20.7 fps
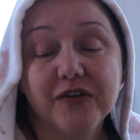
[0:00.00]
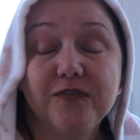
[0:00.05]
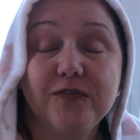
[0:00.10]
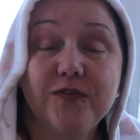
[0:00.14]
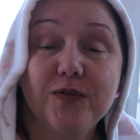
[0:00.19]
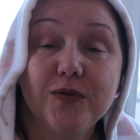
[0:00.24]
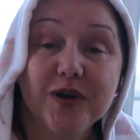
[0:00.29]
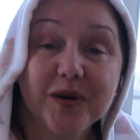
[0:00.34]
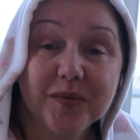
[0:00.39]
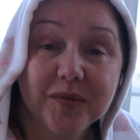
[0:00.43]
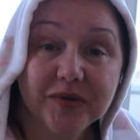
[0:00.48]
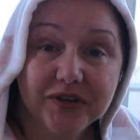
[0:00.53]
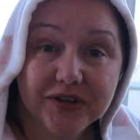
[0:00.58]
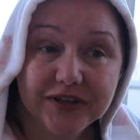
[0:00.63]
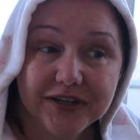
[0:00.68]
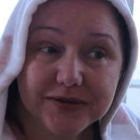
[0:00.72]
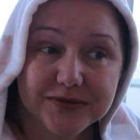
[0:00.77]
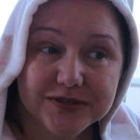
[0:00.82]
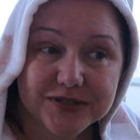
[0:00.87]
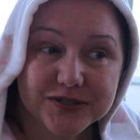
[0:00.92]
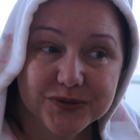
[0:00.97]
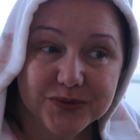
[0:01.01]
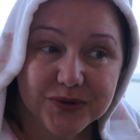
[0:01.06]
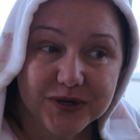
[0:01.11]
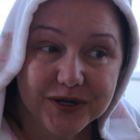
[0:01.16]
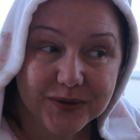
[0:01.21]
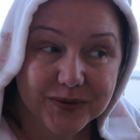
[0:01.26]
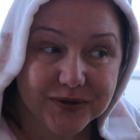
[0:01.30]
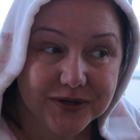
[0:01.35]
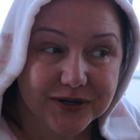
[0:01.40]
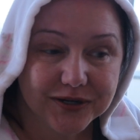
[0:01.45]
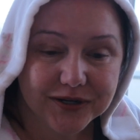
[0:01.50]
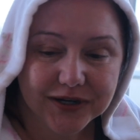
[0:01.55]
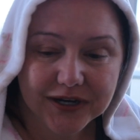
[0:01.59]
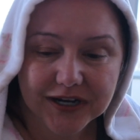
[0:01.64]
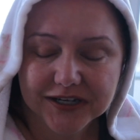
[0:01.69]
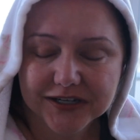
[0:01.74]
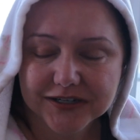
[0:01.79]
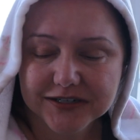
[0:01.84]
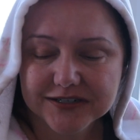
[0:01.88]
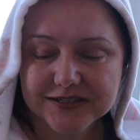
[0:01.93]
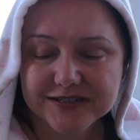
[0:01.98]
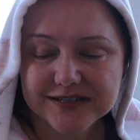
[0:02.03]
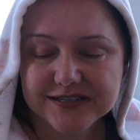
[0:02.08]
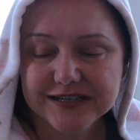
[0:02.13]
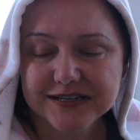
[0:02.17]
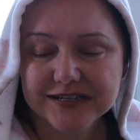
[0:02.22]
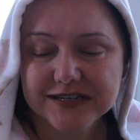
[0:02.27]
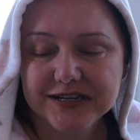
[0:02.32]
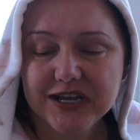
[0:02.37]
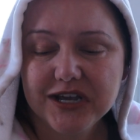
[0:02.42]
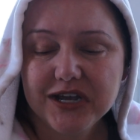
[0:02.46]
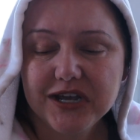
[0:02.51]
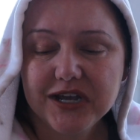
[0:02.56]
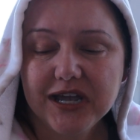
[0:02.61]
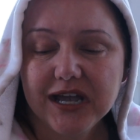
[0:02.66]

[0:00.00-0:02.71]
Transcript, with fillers: formerly it was $21, and